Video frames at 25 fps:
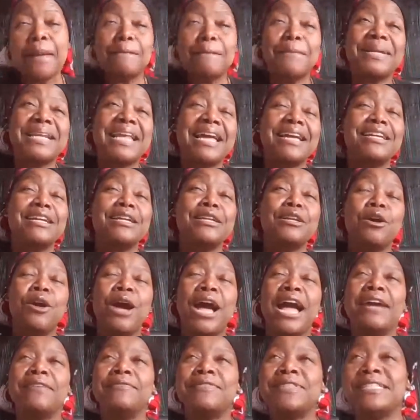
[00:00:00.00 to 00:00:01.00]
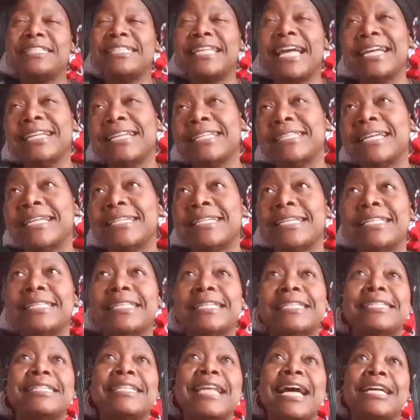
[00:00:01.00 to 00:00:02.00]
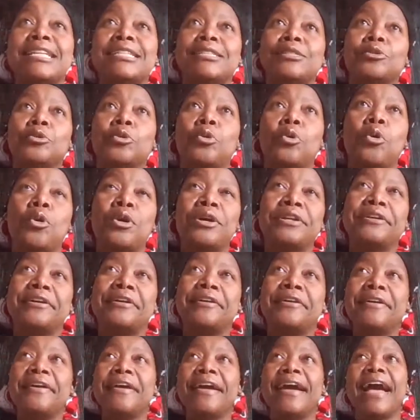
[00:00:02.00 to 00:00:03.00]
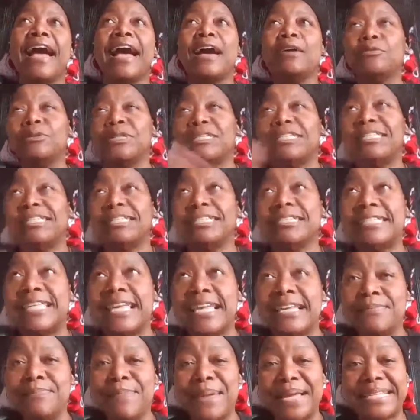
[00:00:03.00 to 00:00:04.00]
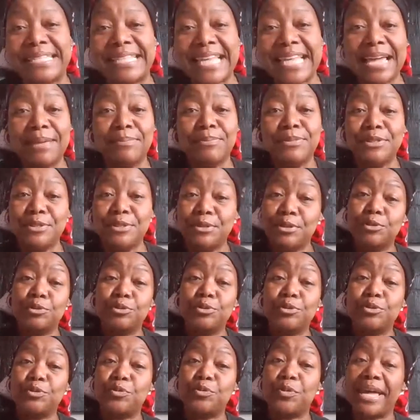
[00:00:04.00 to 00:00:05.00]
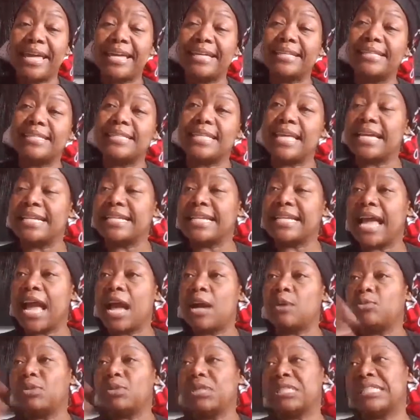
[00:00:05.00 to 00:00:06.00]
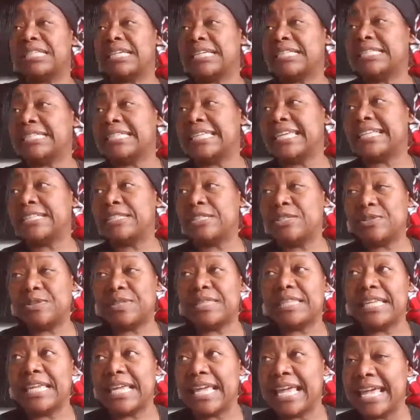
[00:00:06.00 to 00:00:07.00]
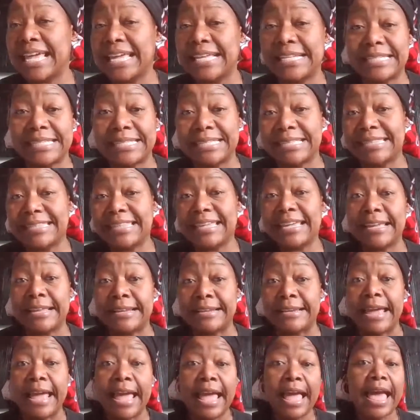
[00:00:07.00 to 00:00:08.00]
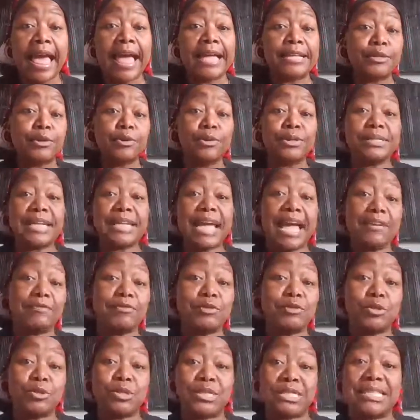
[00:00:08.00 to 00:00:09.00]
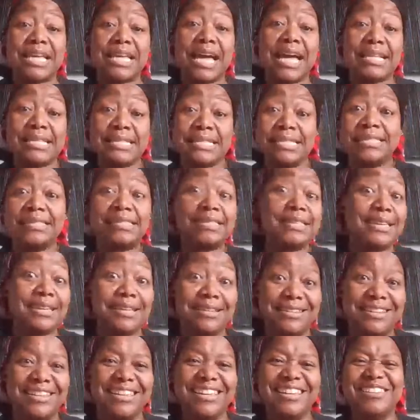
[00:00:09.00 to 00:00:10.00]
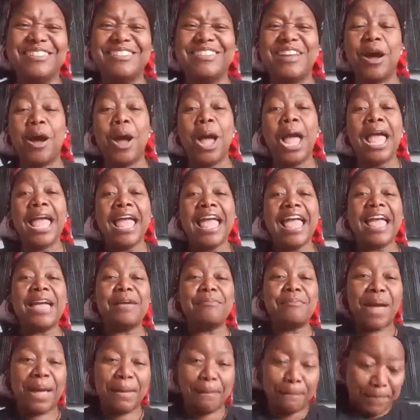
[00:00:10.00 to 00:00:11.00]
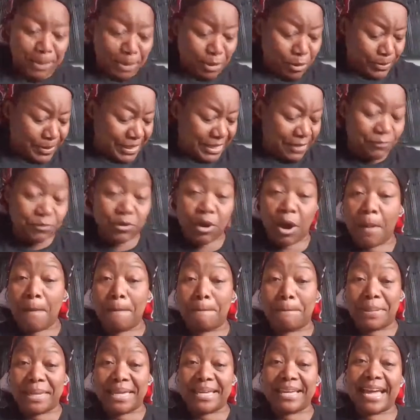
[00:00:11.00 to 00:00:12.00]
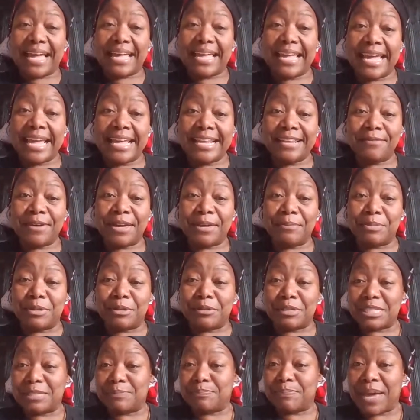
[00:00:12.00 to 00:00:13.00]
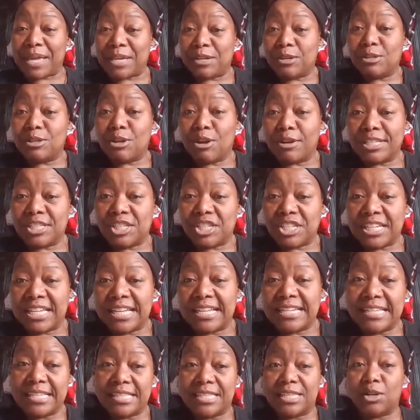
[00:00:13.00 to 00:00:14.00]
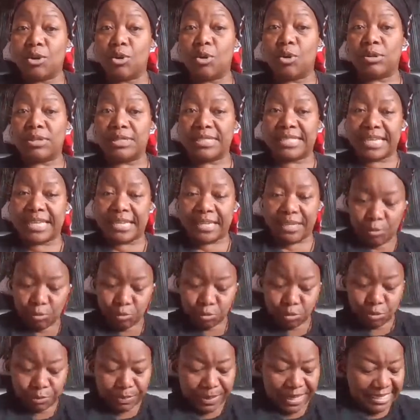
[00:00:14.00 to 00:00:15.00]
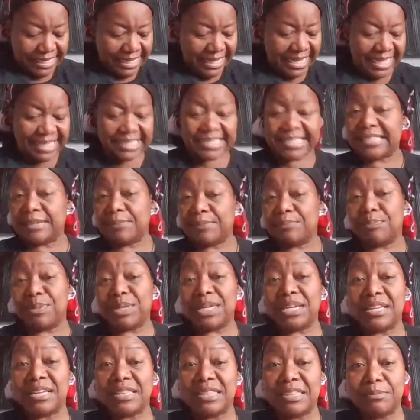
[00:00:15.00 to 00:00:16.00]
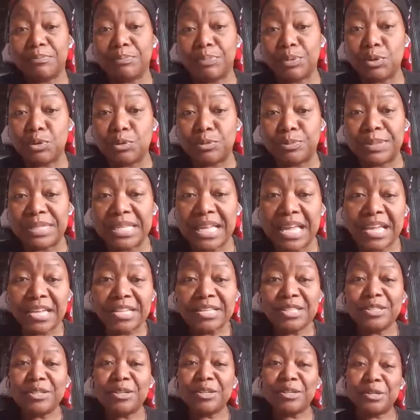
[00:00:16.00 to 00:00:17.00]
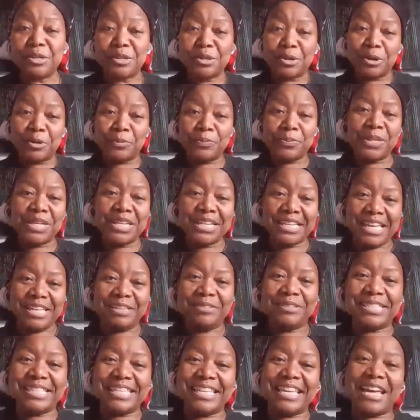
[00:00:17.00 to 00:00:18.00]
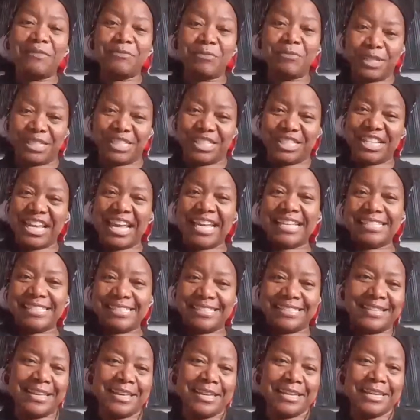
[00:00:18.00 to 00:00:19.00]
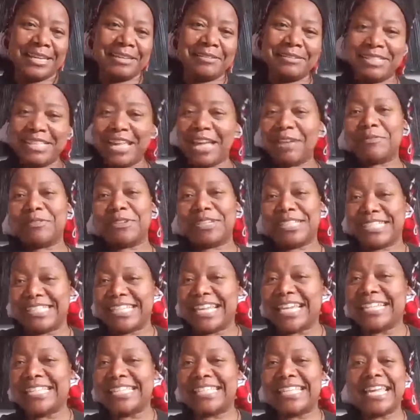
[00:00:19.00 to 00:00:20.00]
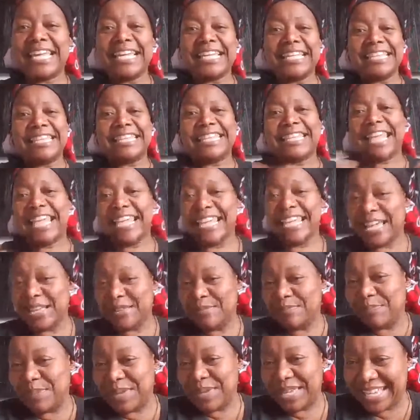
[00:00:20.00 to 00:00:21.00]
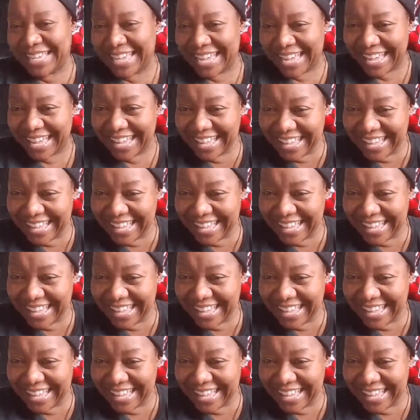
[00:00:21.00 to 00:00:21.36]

But, I've decided that in this last quarter, I will just take my time to lose weight and I will just get to the end thin. I don't have to start thin, you know. And my boobs have gone bigger anyway because biologically, the older a woman gets, the bigger the boobs. So, you know, can you see I've got chest? You see, I've got chest, they get bigger.